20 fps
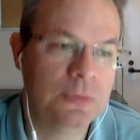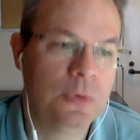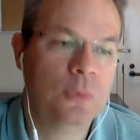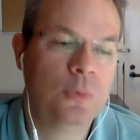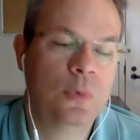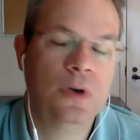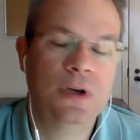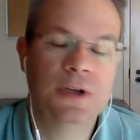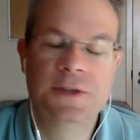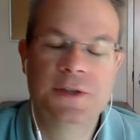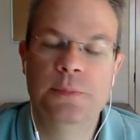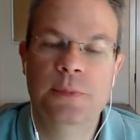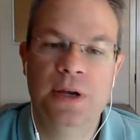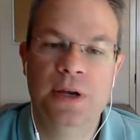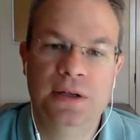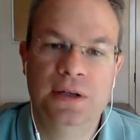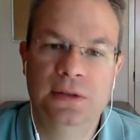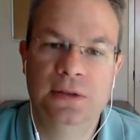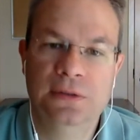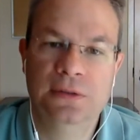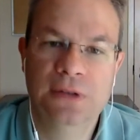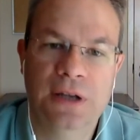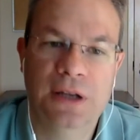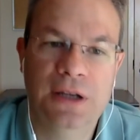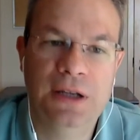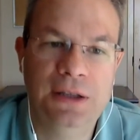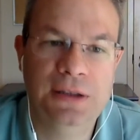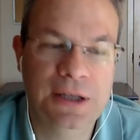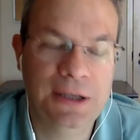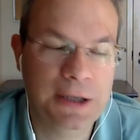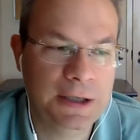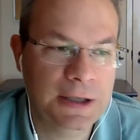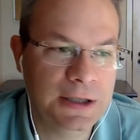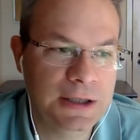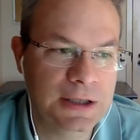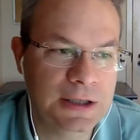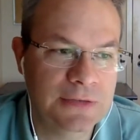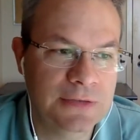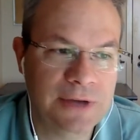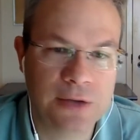works better in
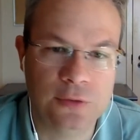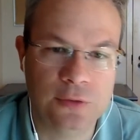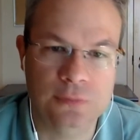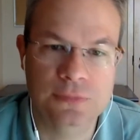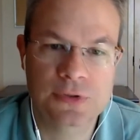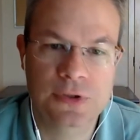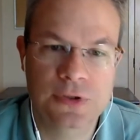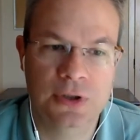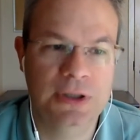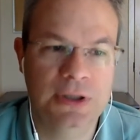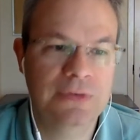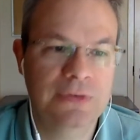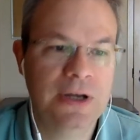the vacuum. So in the